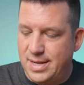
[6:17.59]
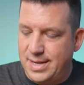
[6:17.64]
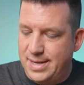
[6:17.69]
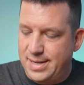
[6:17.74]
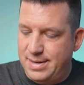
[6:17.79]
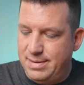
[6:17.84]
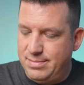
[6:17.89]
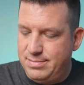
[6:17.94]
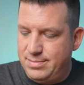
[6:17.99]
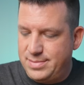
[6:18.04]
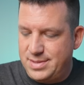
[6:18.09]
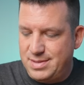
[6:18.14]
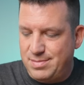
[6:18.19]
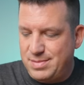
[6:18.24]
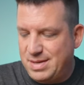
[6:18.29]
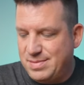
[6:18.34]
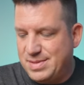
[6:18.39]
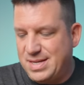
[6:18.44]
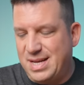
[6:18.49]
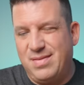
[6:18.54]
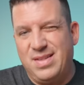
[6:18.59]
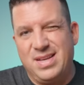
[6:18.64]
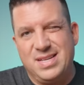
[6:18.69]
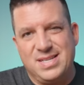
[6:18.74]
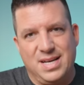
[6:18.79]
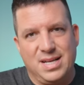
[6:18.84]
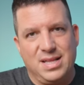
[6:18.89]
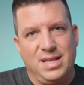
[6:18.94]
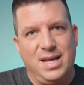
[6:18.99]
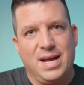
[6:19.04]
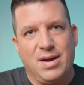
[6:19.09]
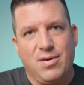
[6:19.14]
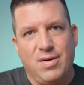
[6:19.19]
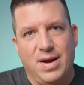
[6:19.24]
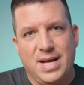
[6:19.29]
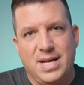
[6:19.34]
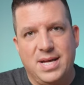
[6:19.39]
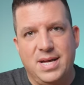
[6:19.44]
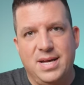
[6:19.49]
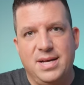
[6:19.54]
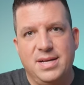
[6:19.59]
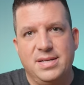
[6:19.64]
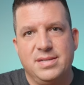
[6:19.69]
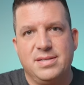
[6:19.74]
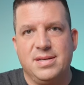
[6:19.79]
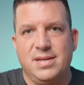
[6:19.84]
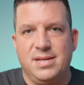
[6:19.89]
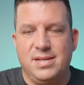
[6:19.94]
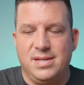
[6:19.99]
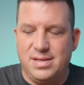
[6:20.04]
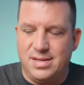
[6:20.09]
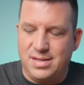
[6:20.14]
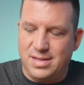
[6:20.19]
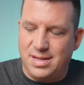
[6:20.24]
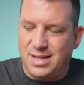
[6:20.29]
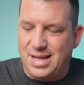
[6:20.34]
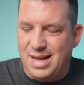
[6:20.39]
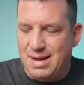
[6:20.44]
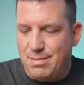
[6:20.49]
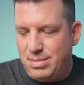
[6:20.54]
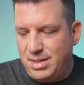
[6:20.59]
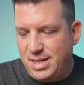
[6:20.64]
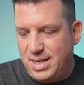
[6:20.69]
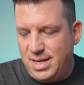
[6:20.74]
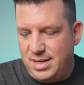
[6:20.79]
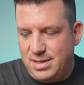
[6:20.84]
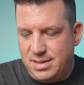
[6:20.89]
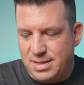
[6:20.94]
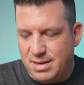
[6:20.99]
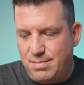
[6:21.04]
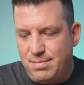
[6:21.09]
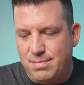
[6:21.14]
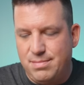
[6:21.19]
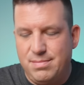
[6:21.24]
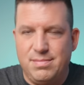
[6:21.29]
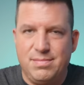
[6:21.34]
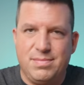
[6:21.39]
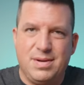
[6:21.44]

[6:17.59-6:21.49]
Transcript: Um, sometimes they have these like light gray keys and the, the light bleed can,